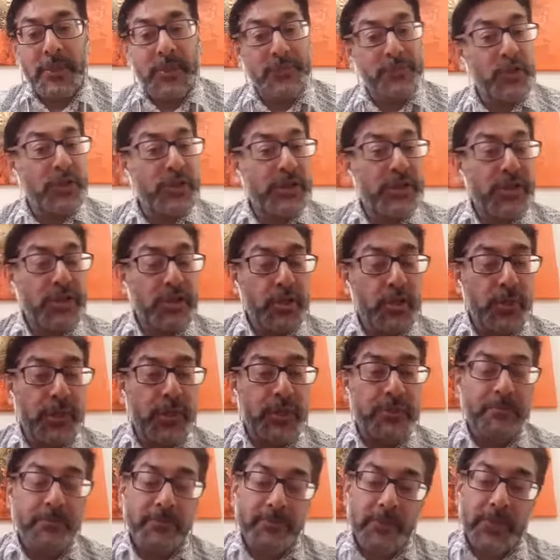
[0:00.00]
If you didn't do
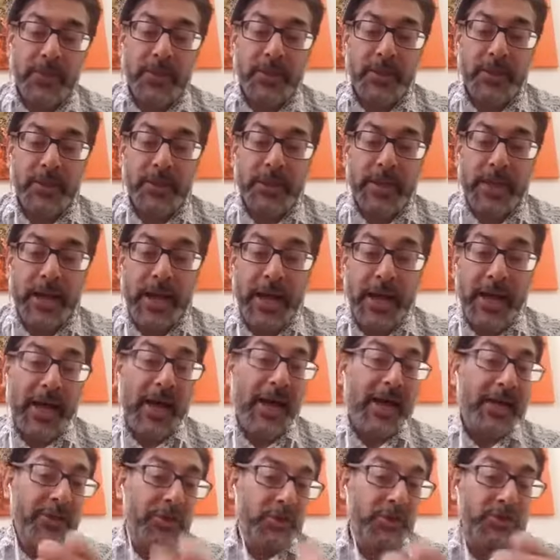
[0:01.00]
it,
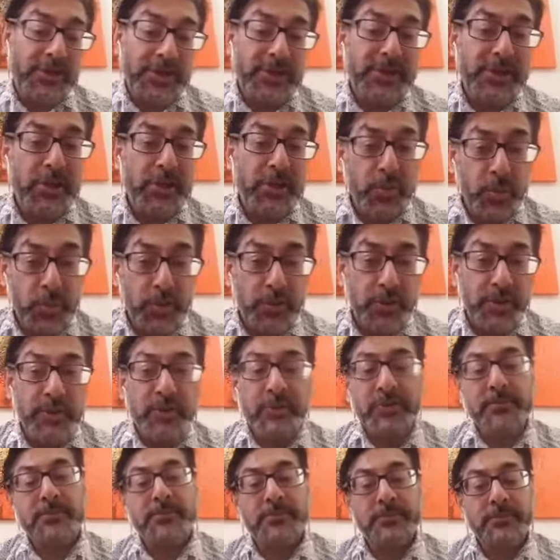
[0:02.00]
and you said that you would,
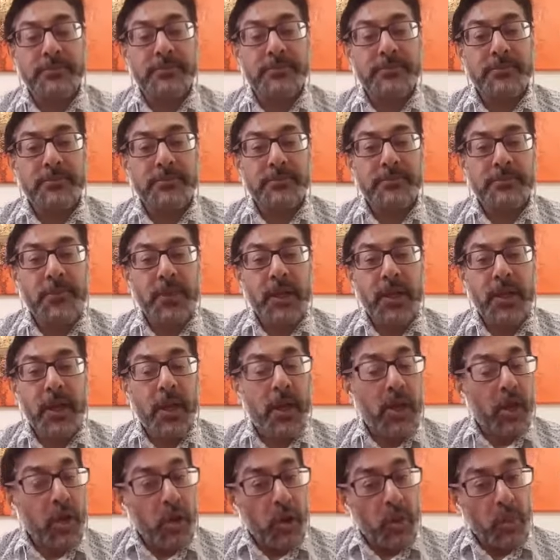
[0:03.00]

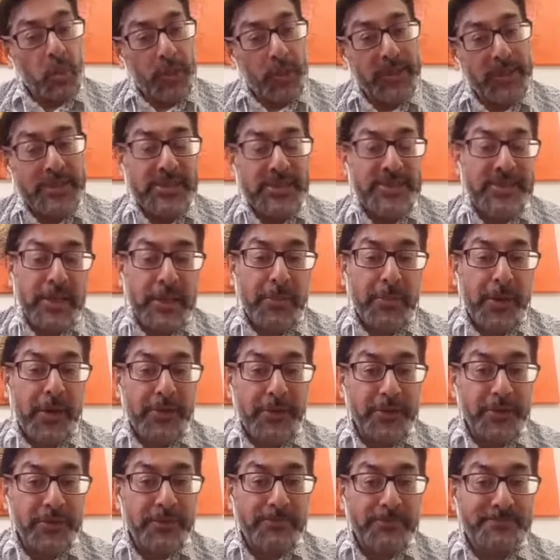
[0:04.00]
what does that say
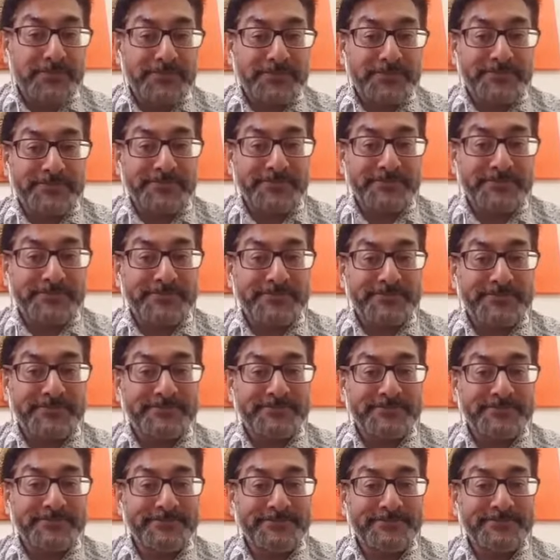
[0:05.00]
about you?
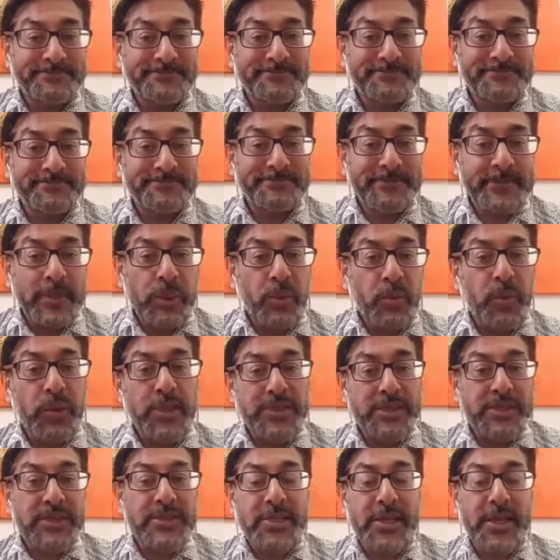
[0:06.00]
Hmm?
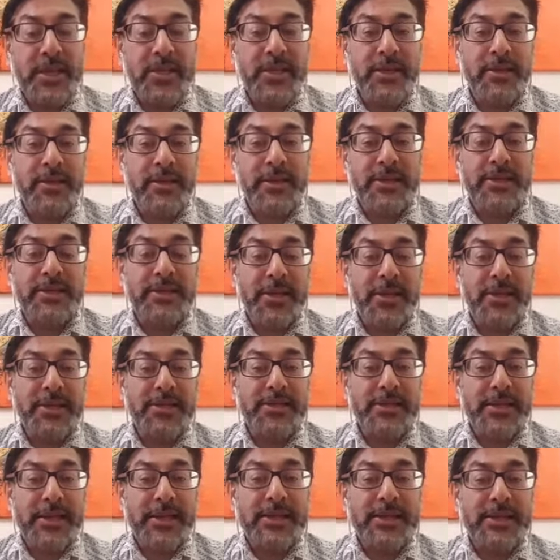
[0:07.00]
What does it say? It
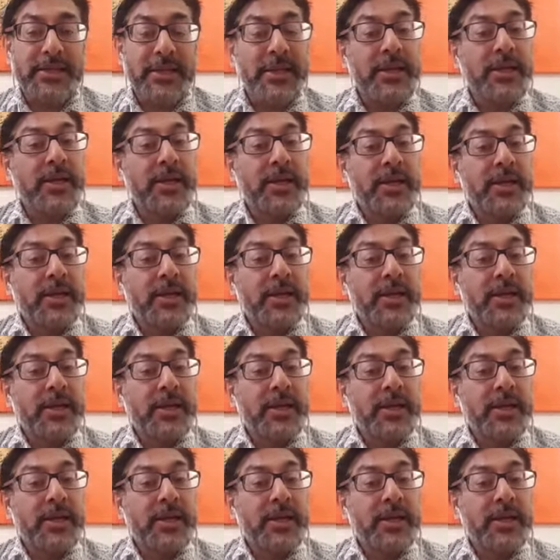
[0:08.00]
says that